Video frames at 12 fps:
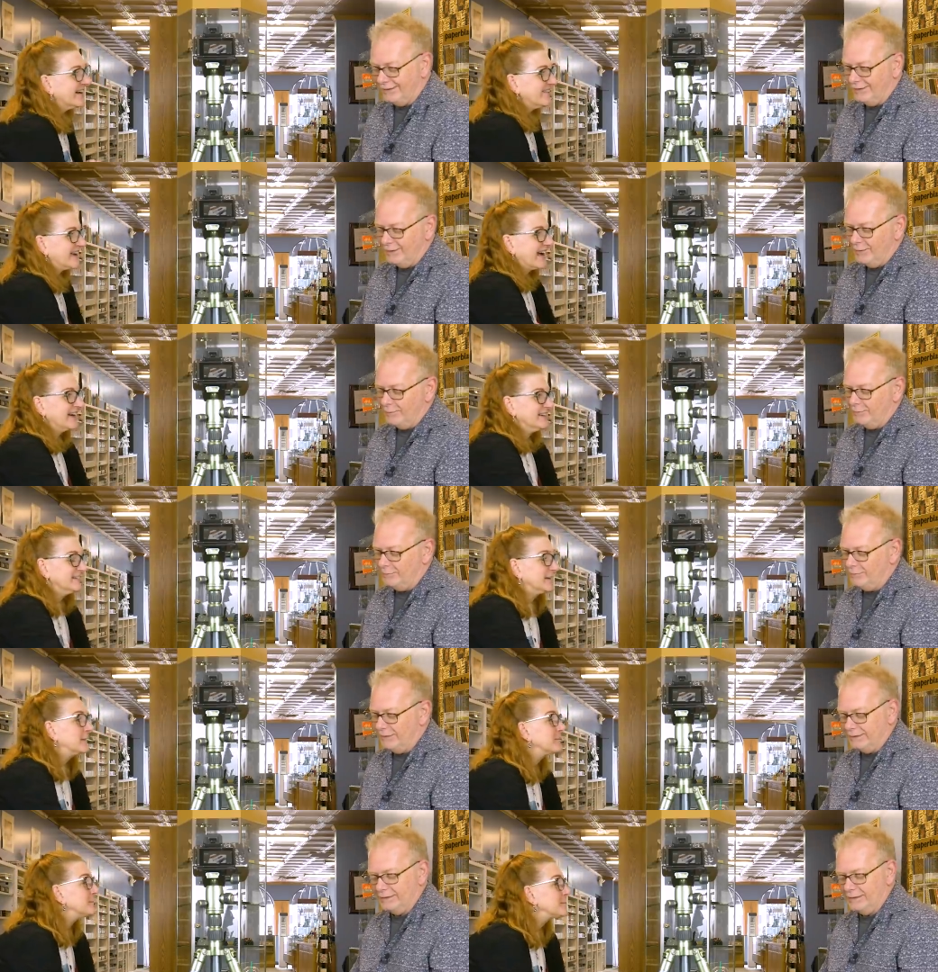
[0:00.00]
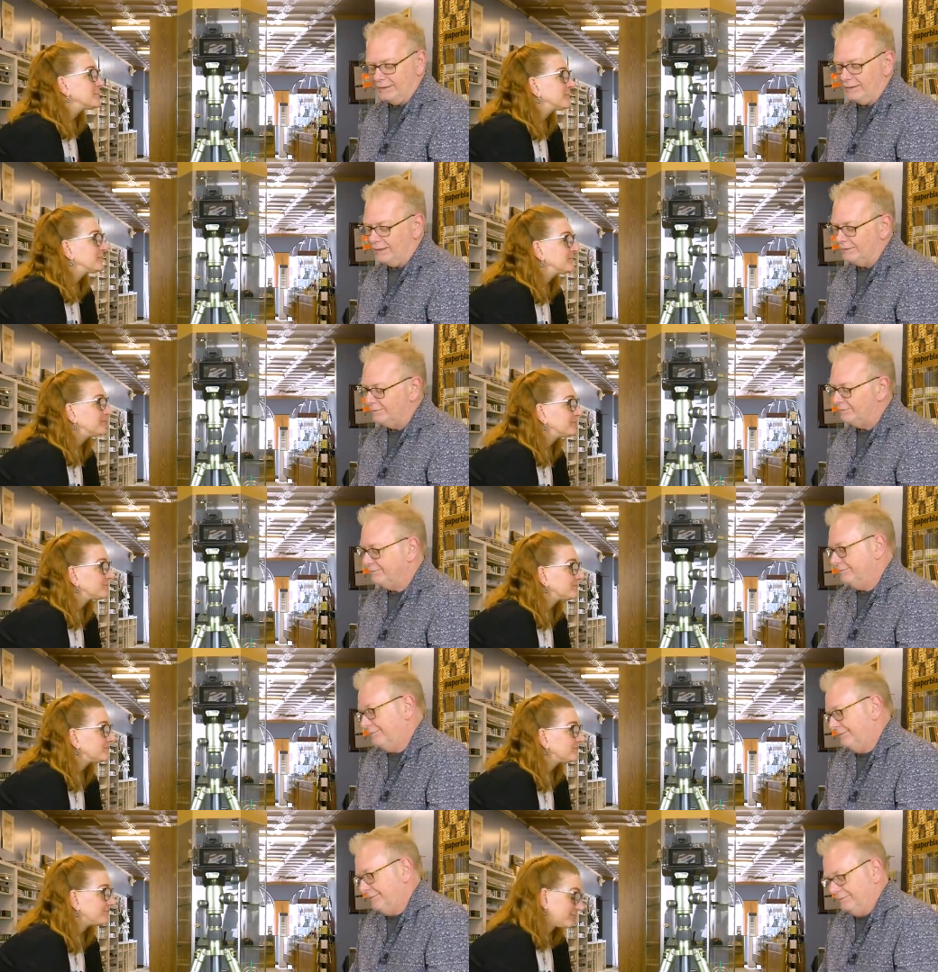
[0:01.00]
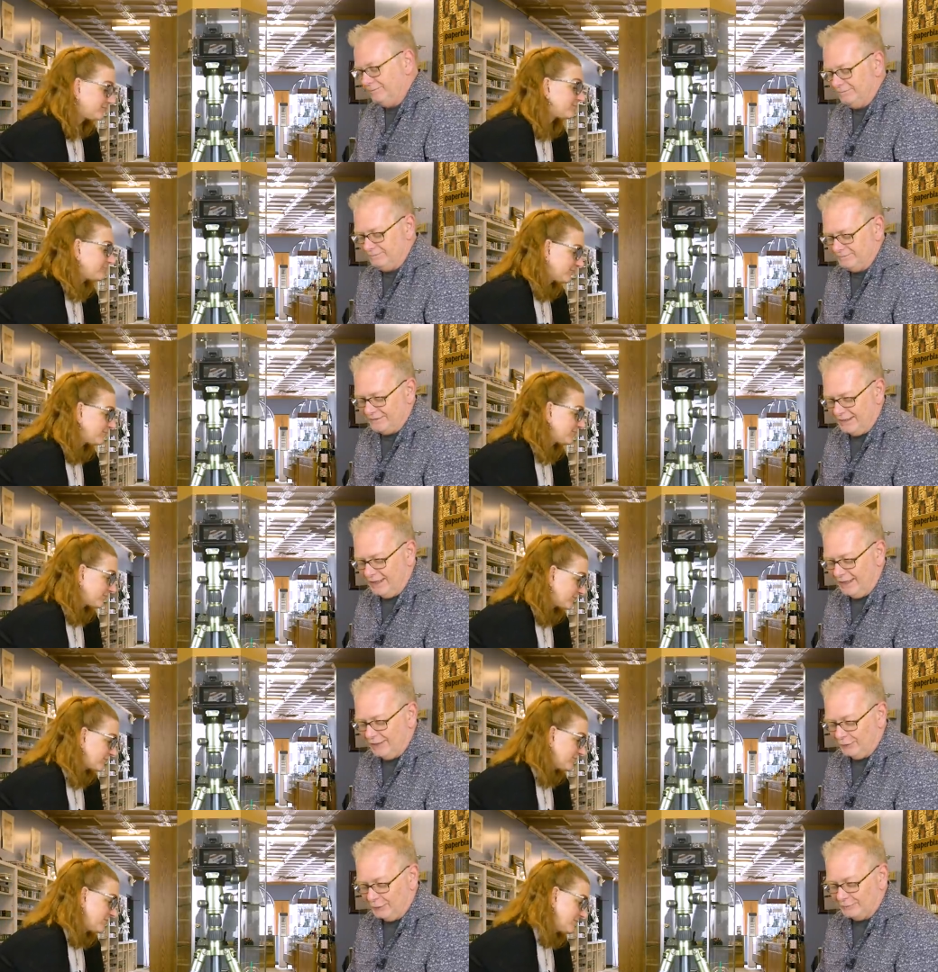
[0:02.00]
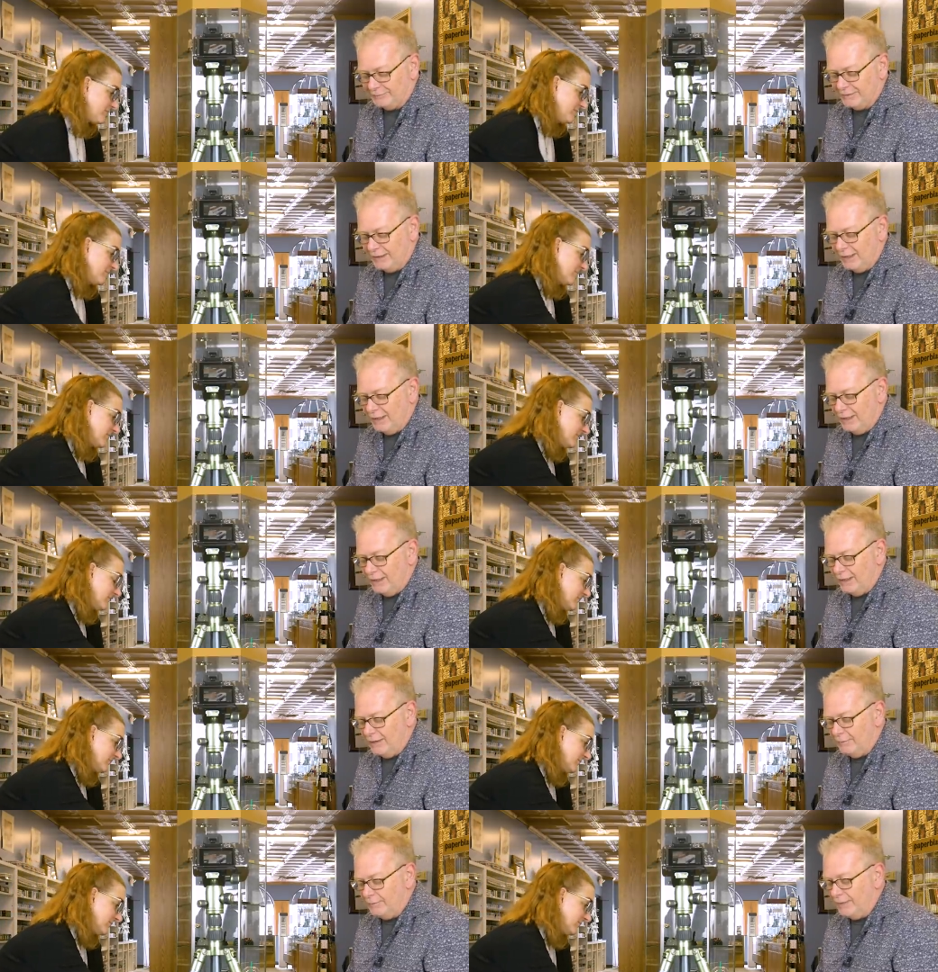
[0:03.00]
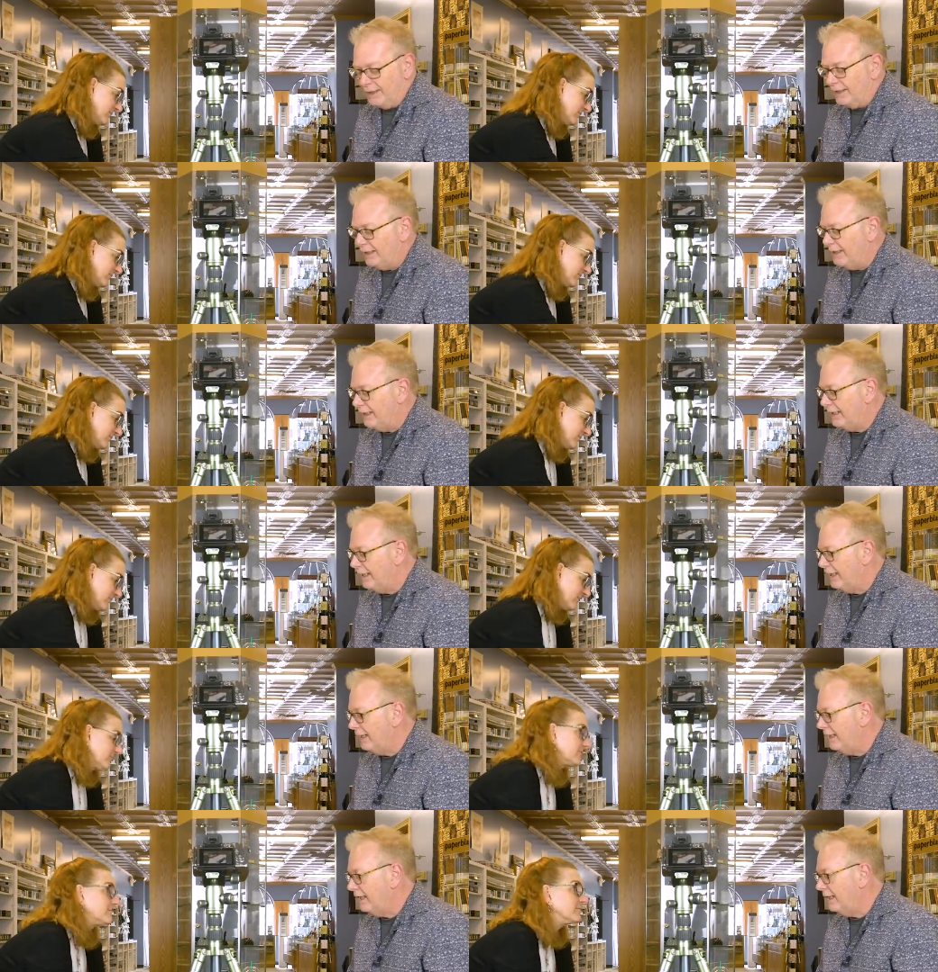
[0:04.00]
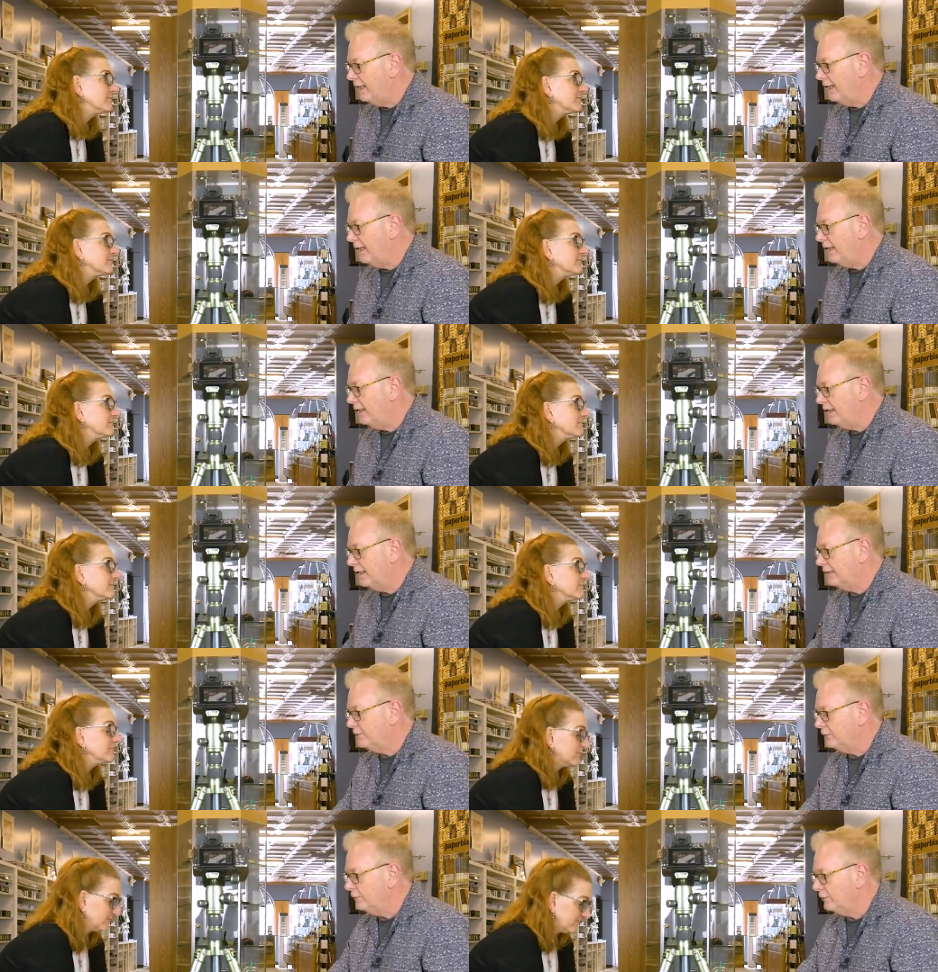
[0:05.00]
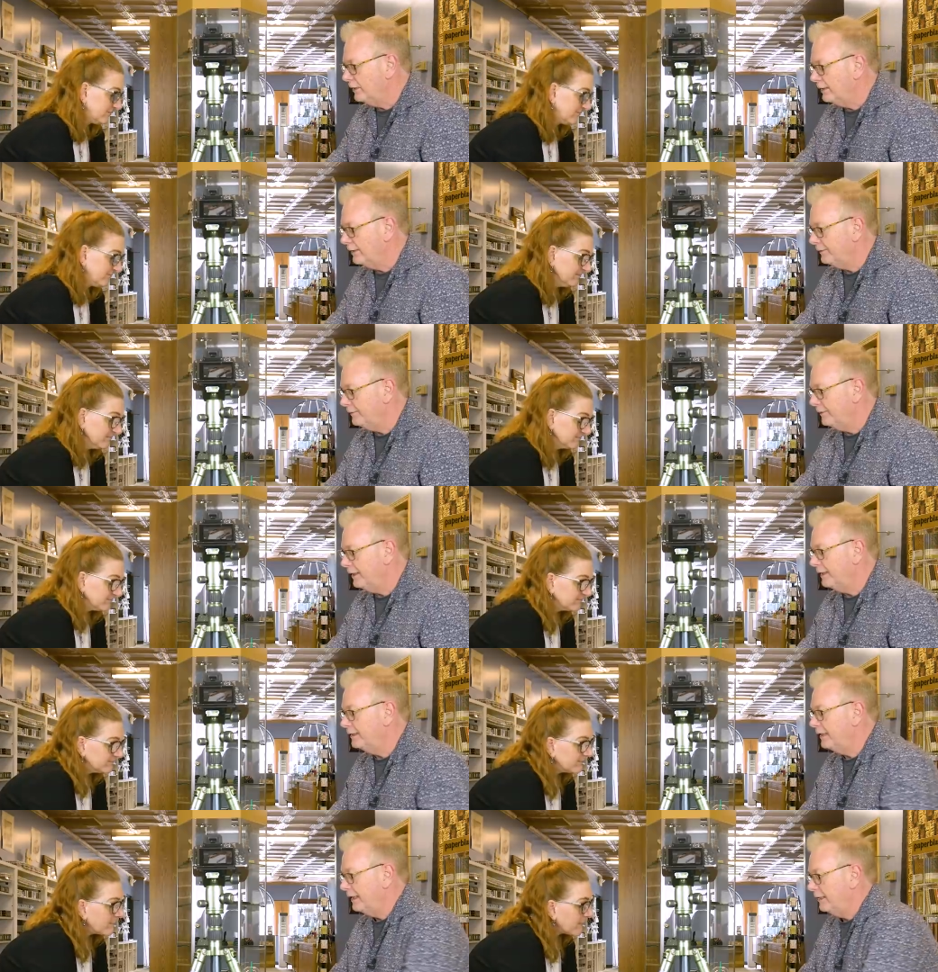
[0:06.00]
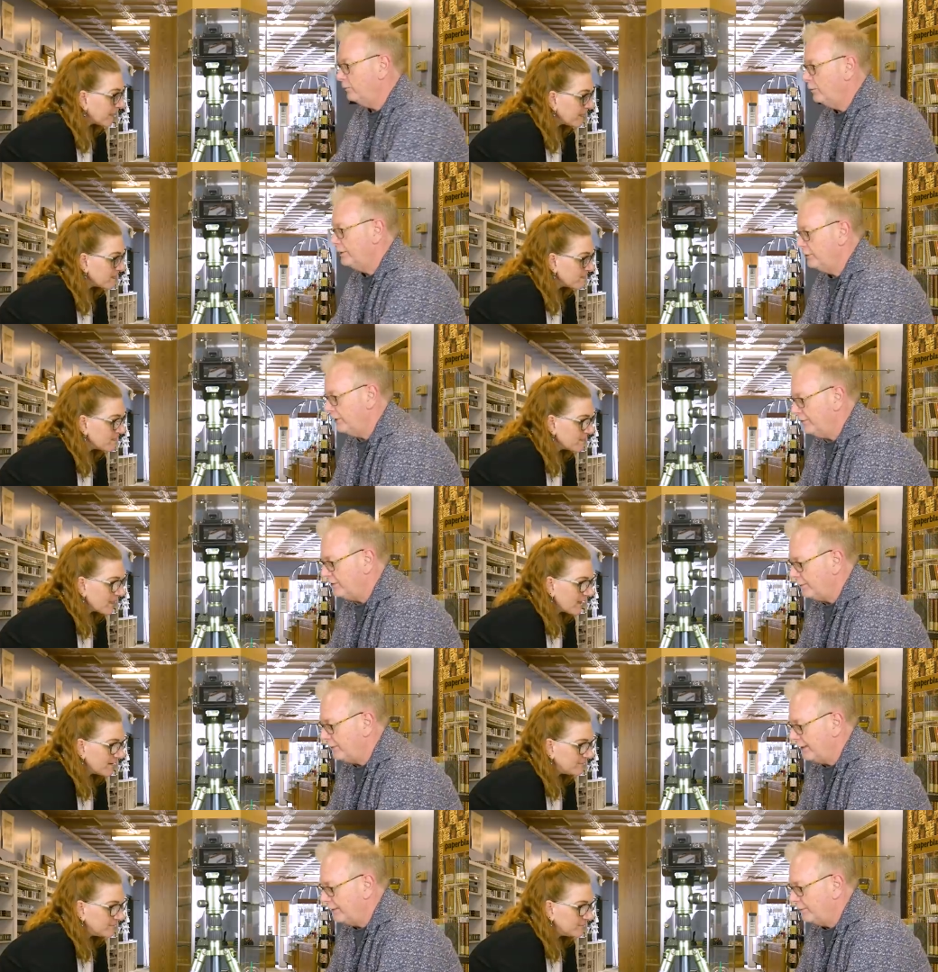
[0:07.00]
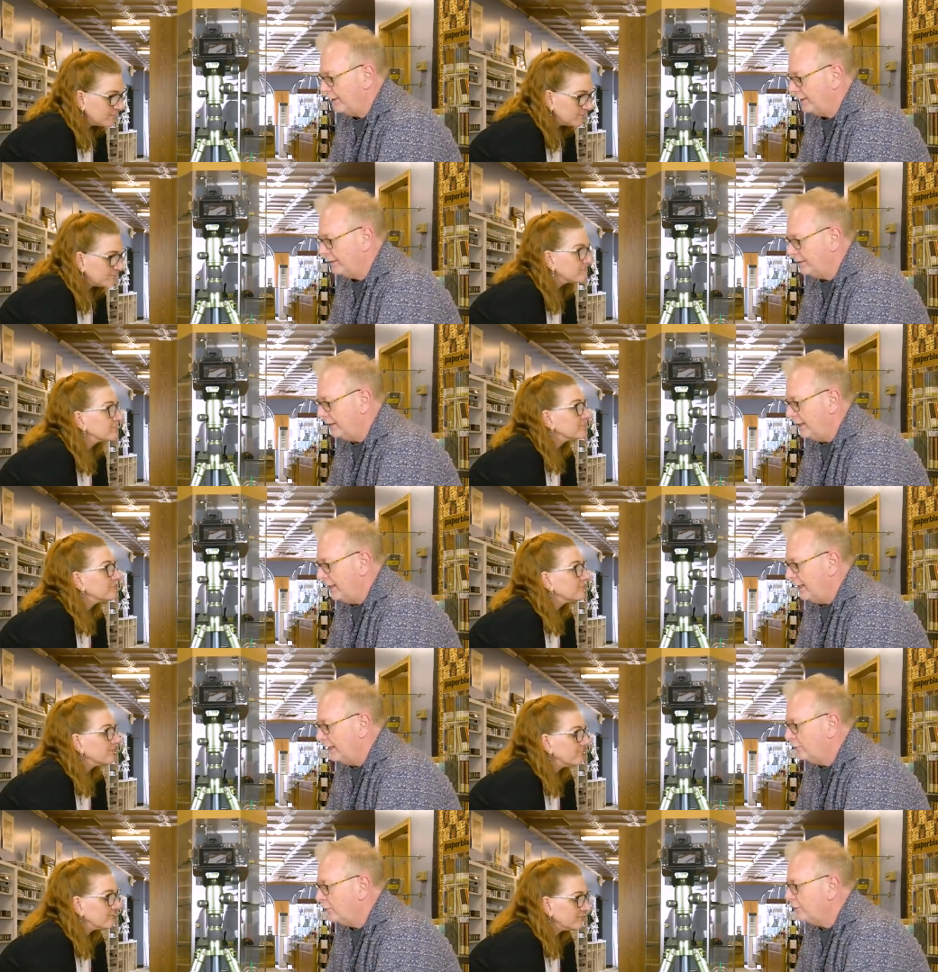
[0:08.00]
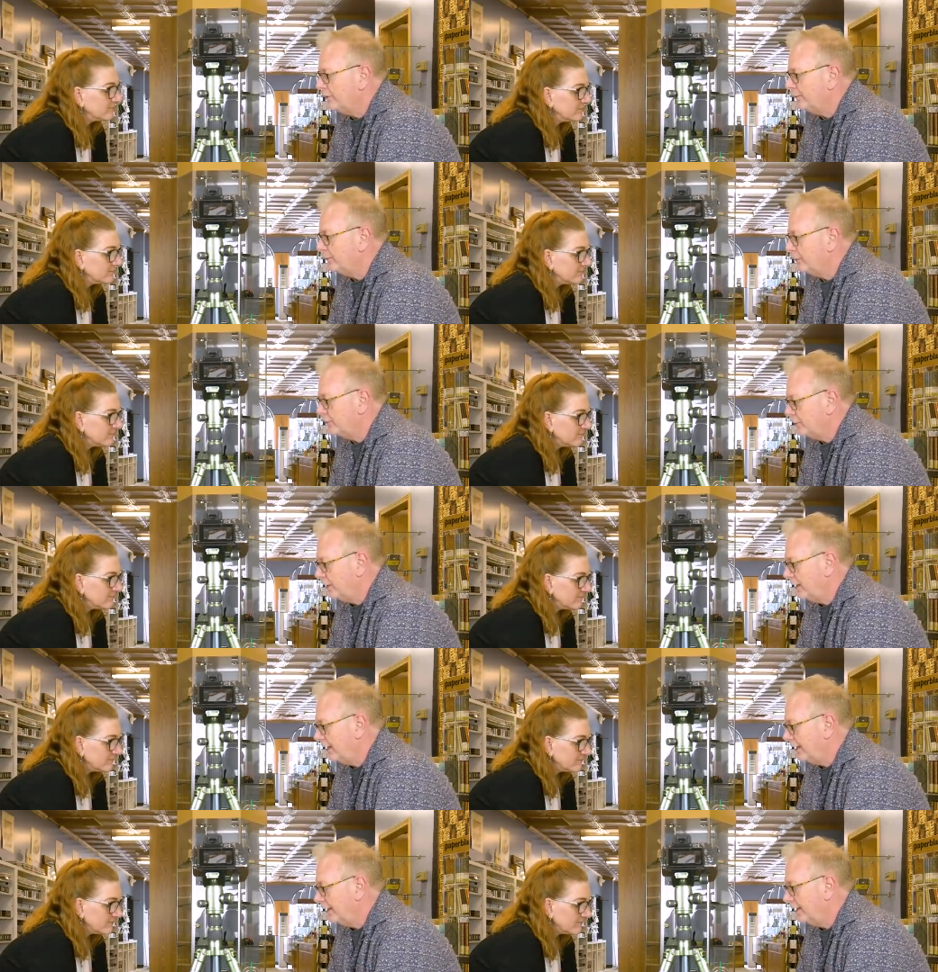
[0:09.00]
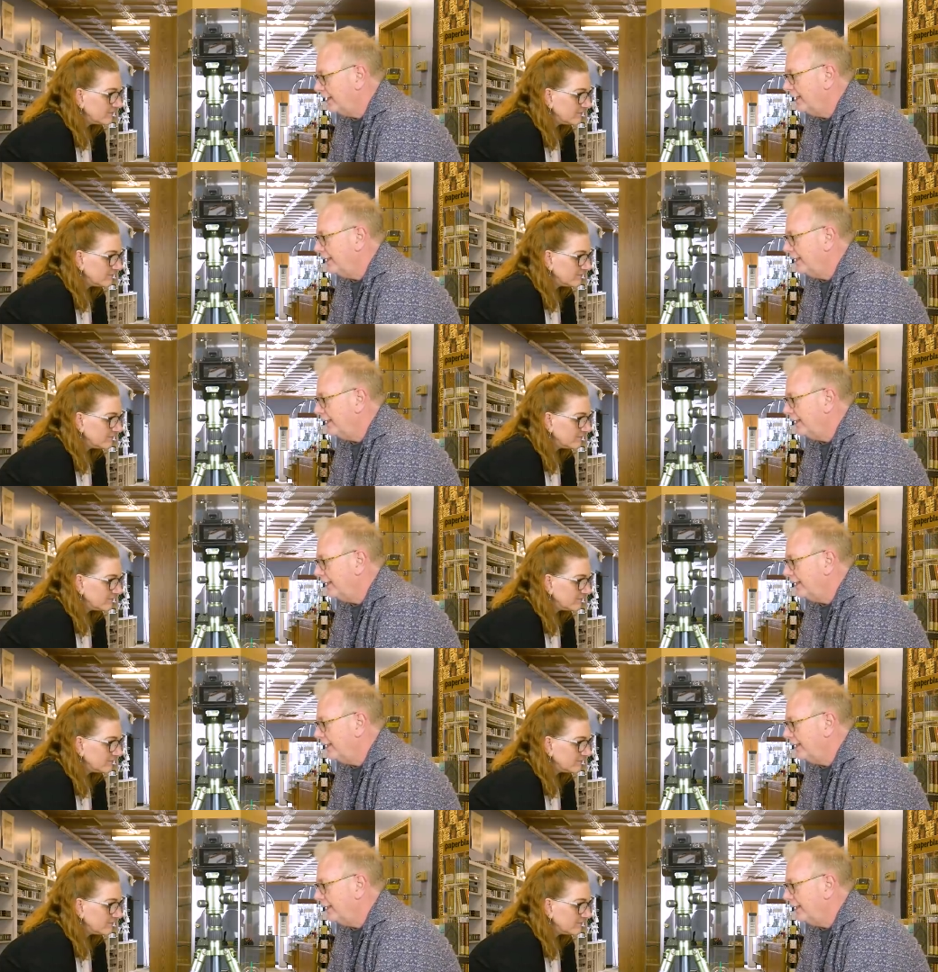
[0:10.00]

Speaker 1: Okay. But uh, I don't know. Um, I like to, uh, when you give somebody a pen, encourage them to try.